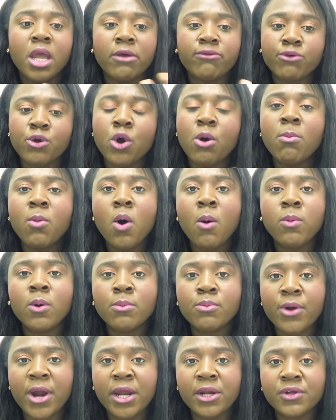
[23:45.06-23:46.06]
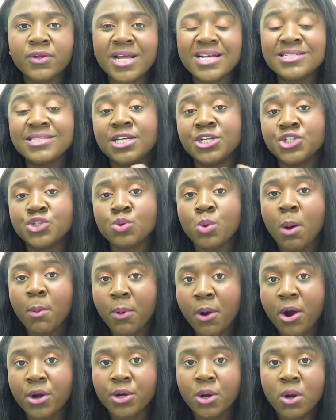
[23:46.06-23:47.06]
If you're a mobile braider, that sets you
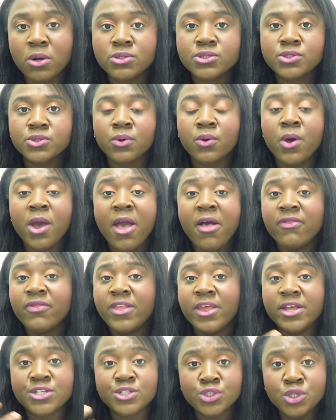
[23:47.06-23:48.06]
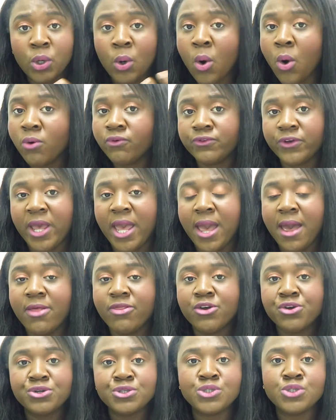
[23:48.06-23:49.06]
apart also. There's no
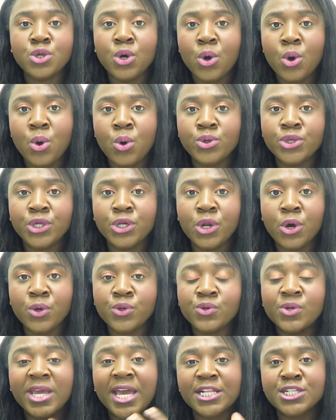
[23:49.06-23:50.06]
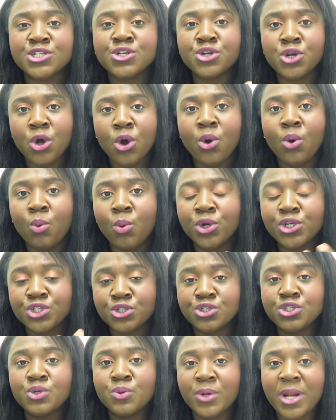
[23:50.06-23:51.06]
overhead, there's no, you know, you get to know what
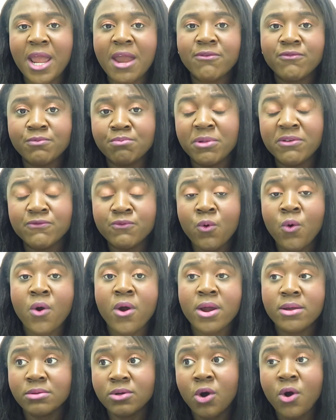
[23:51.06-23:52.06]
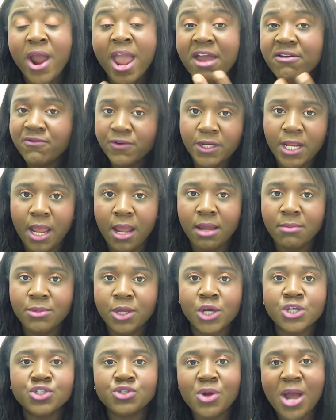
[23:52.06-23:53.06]
you're doing every day,
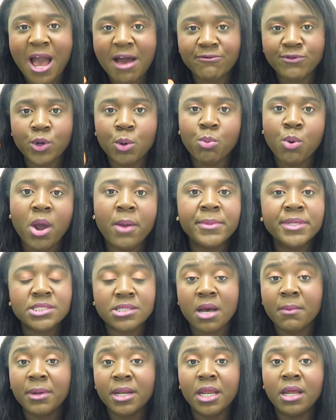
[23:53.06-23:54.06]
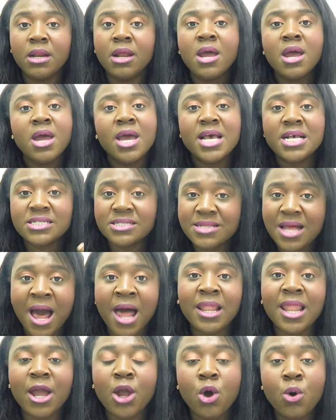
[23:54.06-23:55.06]
because you have your appointments coming in. It's
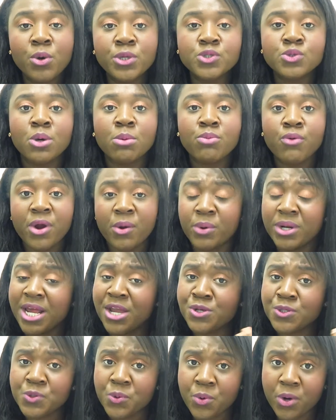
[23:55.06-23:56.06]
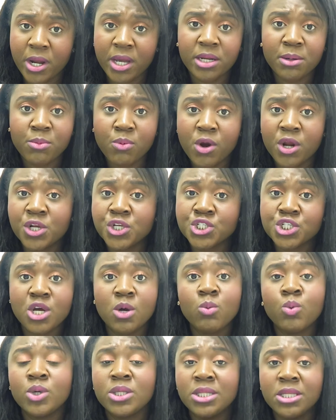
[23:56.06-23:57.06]
not like going to a braid. When I used to work at a braiding
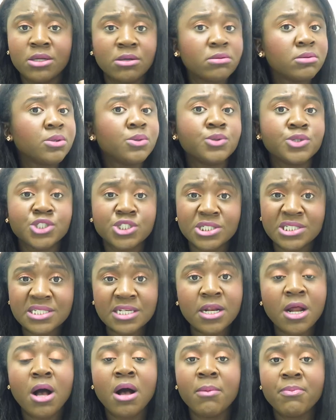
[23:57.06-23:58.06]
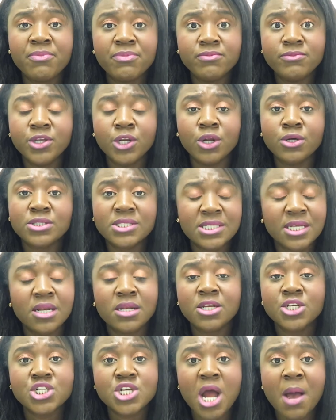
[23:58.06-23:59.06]
shop, we literally would just sit up, you know, sit
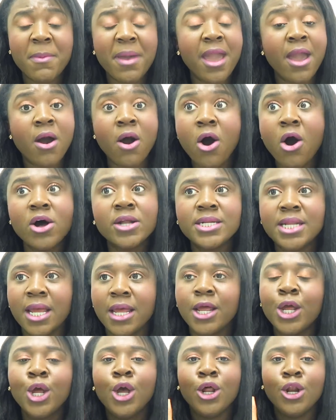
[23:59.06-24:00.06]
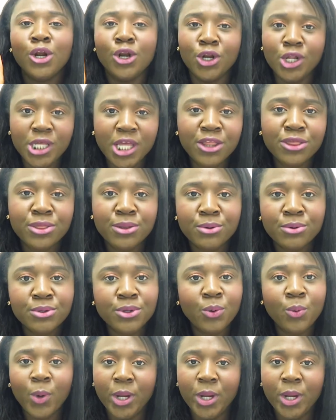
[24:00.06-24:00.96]
in the shop all day looking through the